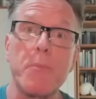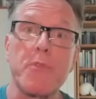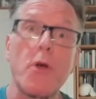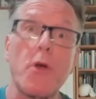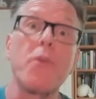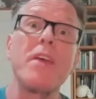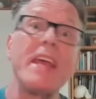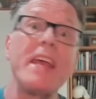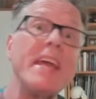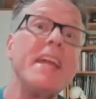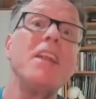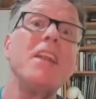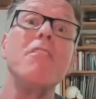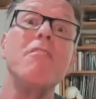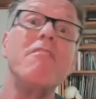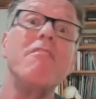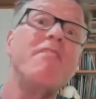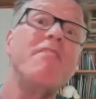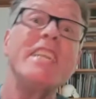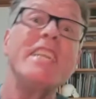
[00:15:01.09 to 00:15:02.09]
So the
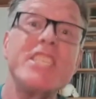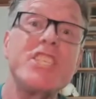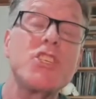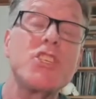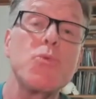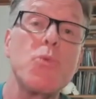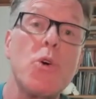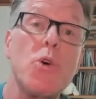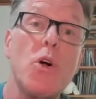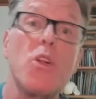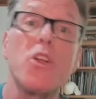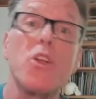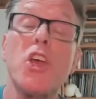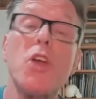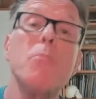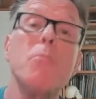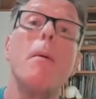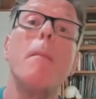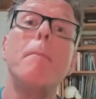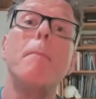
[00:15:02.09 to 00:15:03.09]
individual
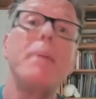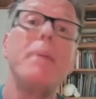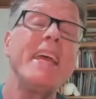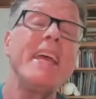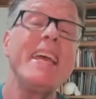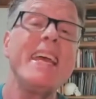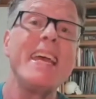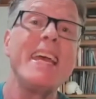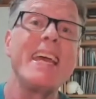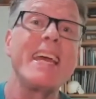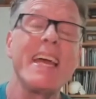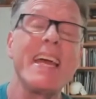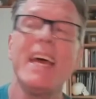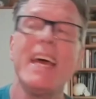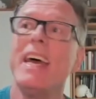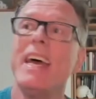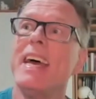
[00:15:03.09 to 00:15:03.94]
human being